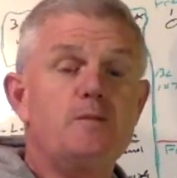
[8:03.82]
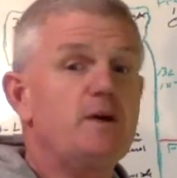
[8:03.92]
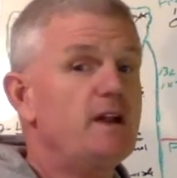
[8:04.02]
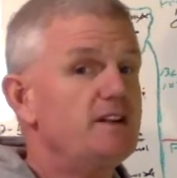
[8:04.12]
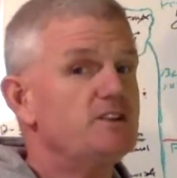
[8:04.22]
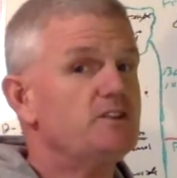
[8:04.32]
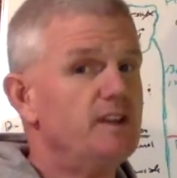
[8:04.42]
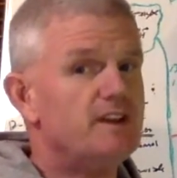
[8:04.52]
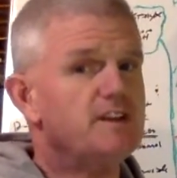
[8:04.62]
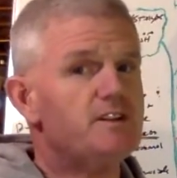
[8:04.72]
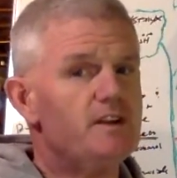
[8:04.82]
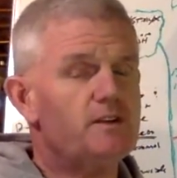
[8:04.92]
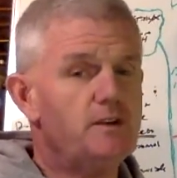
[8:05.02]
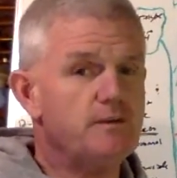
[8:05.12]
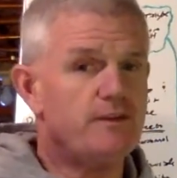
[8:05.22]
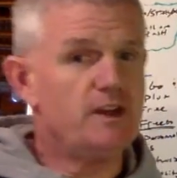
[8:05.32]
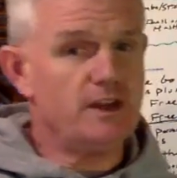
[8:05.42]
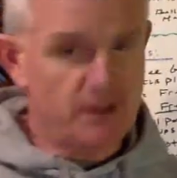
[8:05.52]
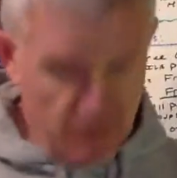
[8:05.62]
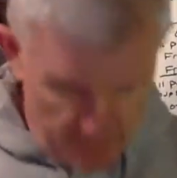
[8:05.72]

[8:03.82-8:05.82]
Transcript: But I just think for your kids to